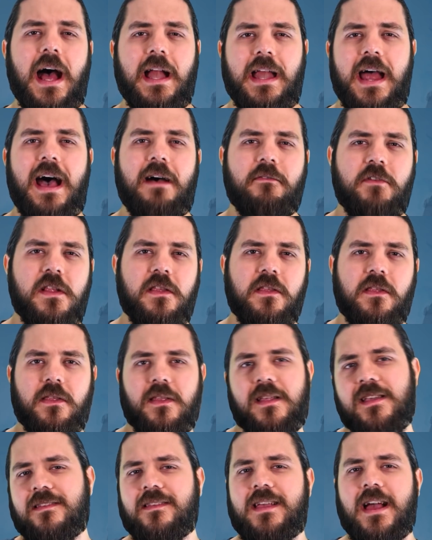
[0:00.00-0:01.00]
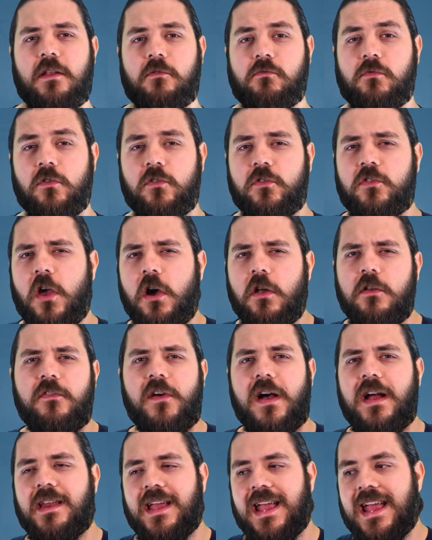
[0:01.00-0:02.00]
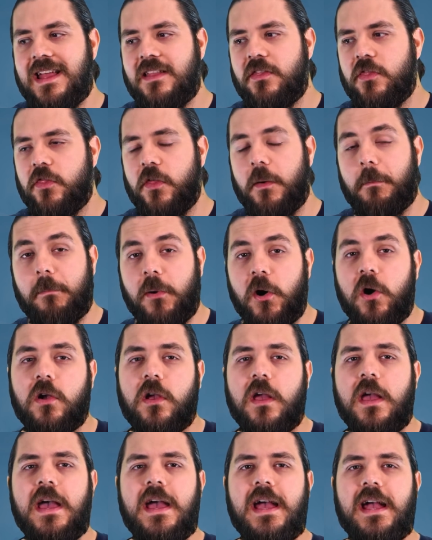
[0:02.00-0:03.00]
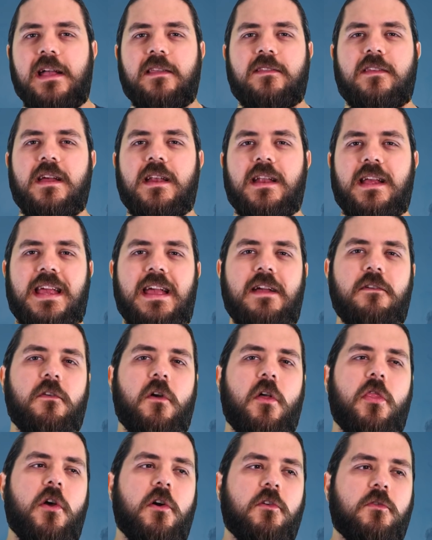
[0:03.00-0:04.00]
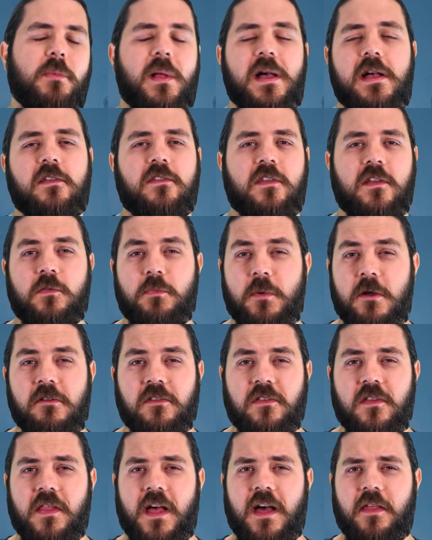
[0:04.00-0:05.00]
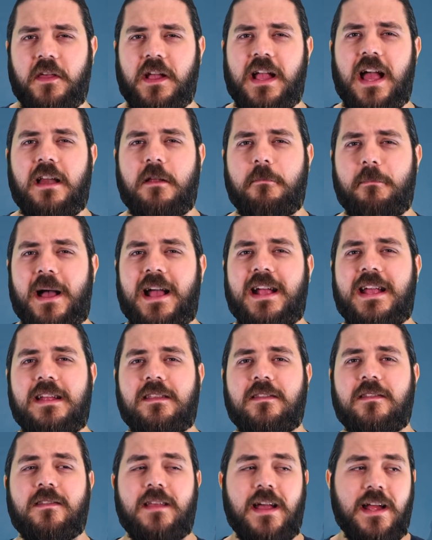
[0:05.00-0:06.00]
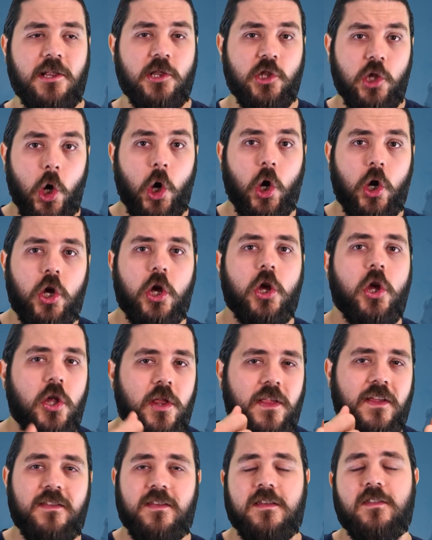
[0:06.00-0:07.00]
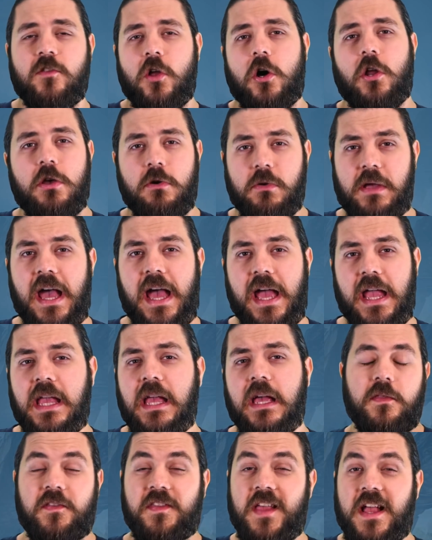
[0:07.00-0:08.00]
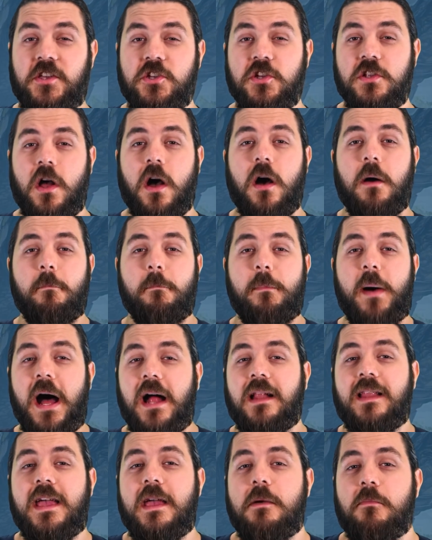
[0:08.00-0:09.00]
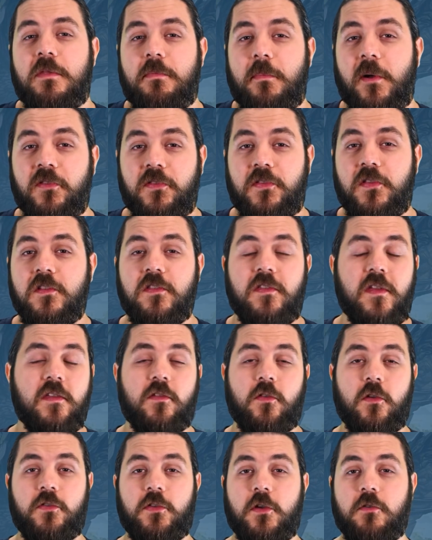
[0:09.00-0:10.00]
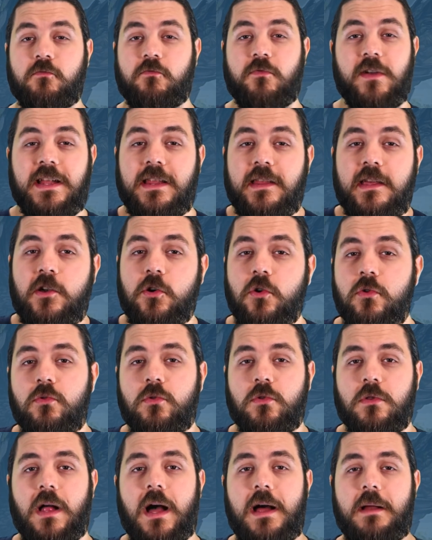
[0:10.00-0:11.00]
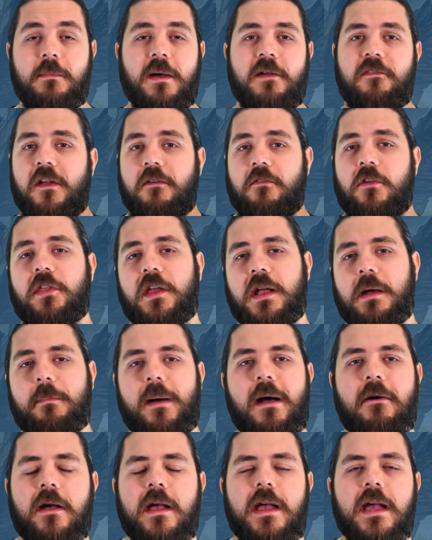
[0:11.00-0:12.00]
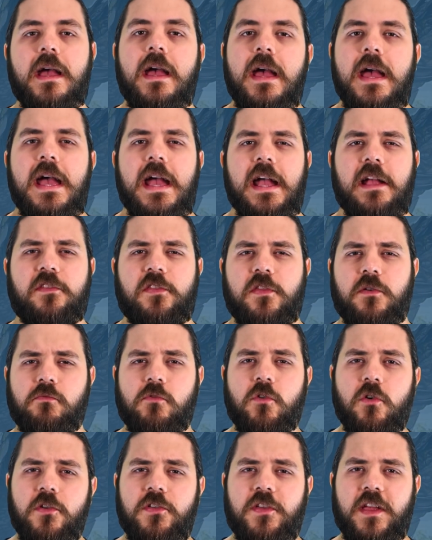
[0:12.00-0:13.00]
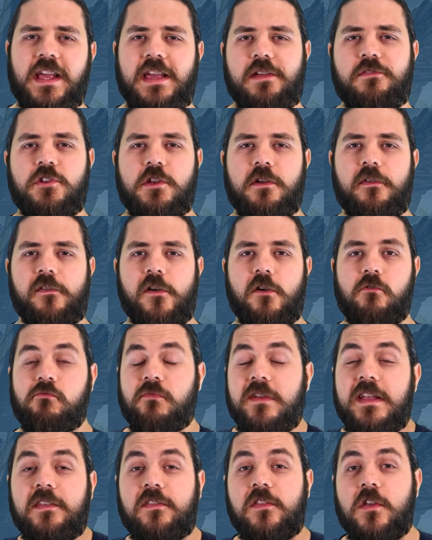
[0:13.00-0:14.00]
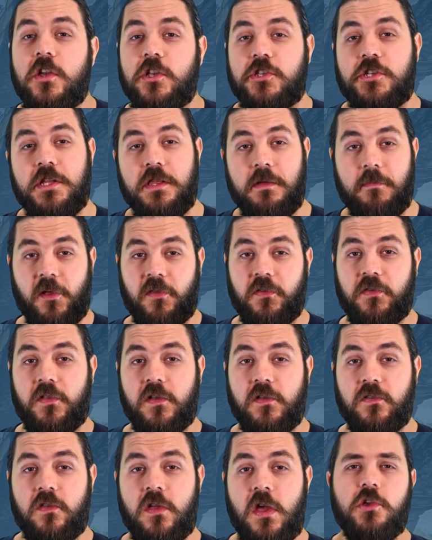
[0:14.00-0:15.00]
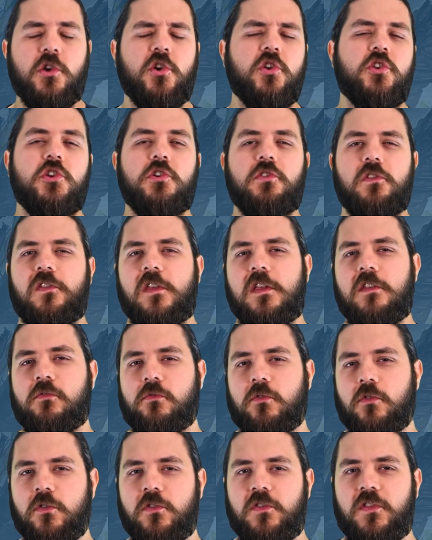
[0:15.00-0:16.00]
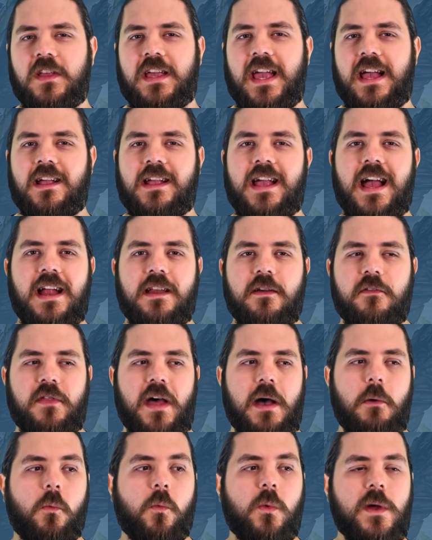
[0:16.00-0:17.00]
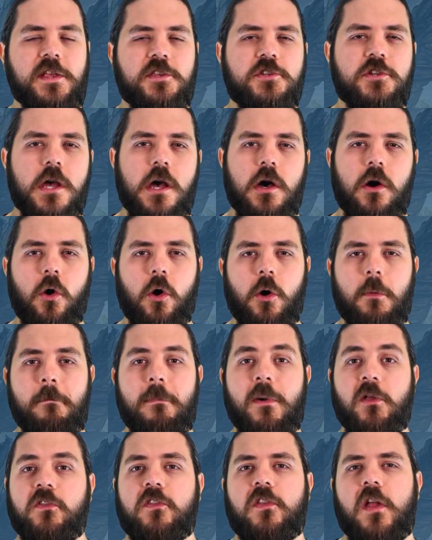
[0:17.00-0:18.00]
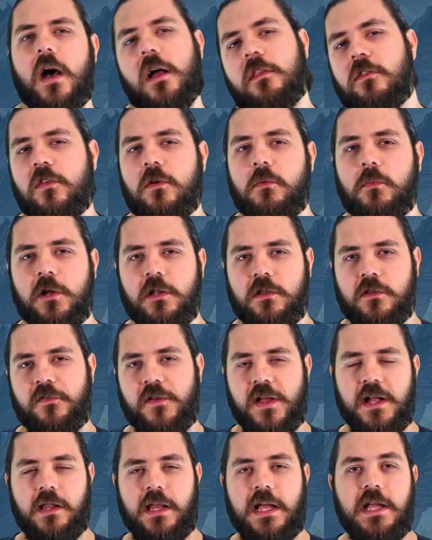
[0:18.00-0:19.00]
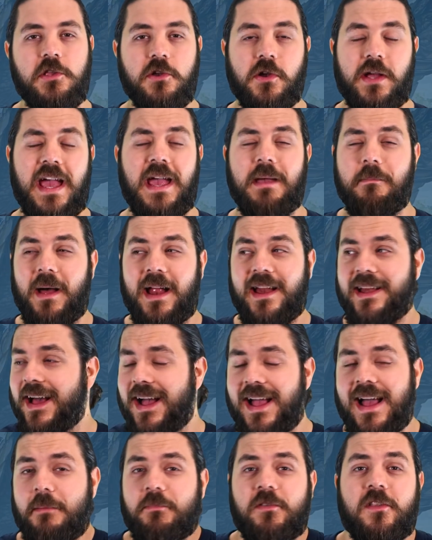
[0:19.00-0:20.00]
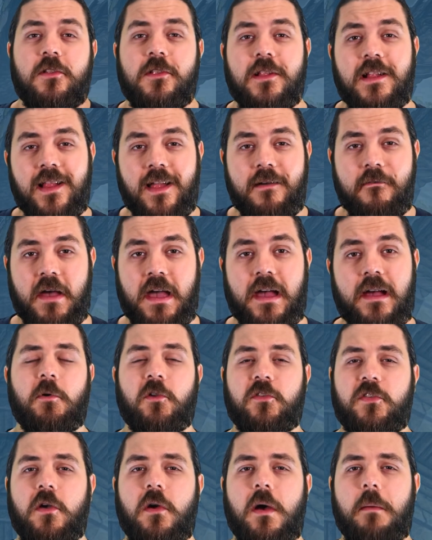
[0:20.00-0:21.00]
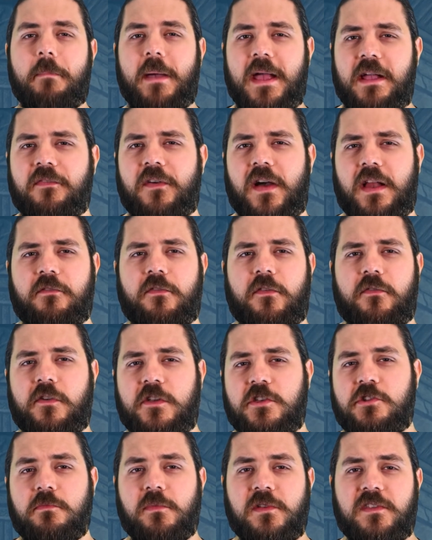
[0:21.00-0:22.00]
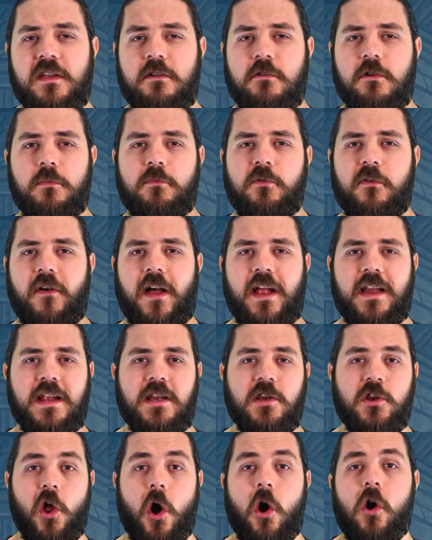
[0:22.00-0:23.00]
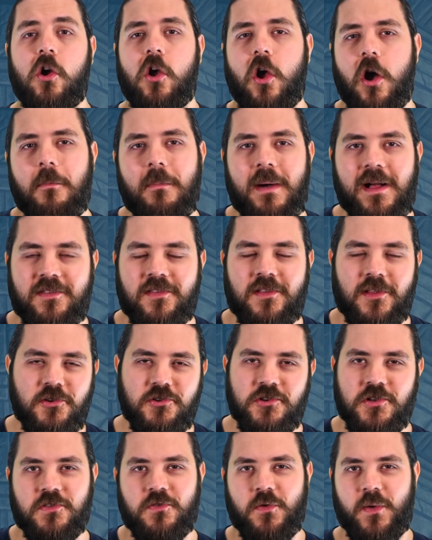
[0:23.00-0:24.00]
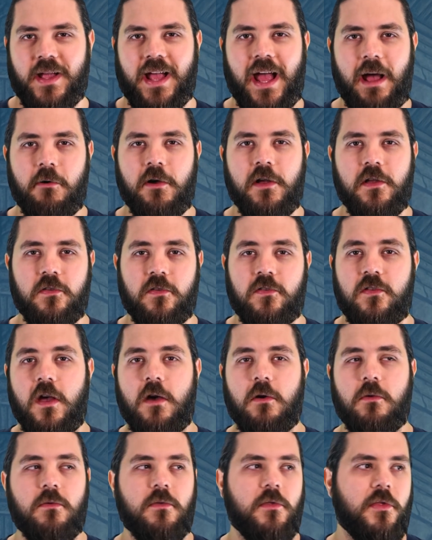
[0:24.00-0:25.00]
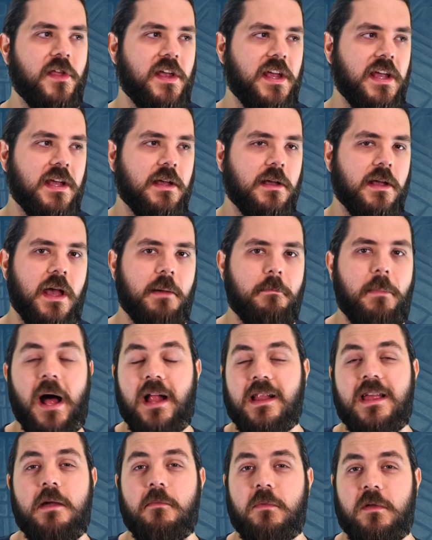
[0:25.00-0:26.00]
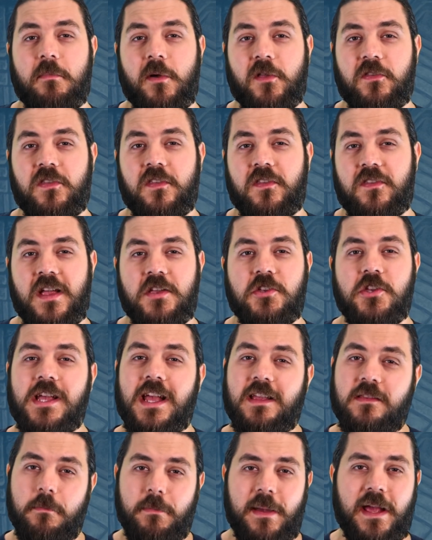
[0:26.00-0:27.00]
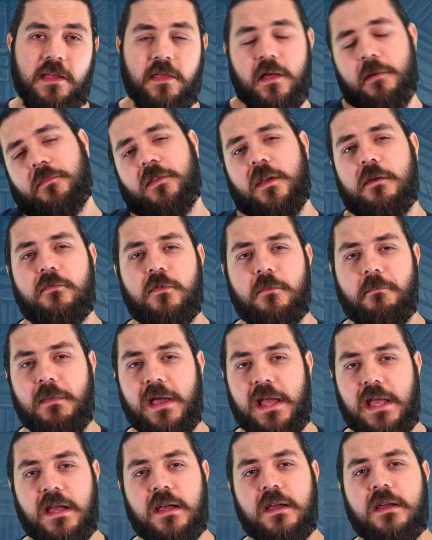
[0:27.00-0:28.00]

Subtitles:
and having these kind of rules codified in the book is going to give those players experiencing that the kind of backing to say, look, this is not okay. The section on parlaying with monsters is also really cool, and my favorite thing about it is the rules it gives you for researching the monsters. You could use these rules to get kind of that Witcher or Monster Hunter world feel in your game, and I absolutely love it. I'm also a big fan of official material providing non-combat solutions to encounters, so the parlaying with monsters section gets a big thumbs up from me.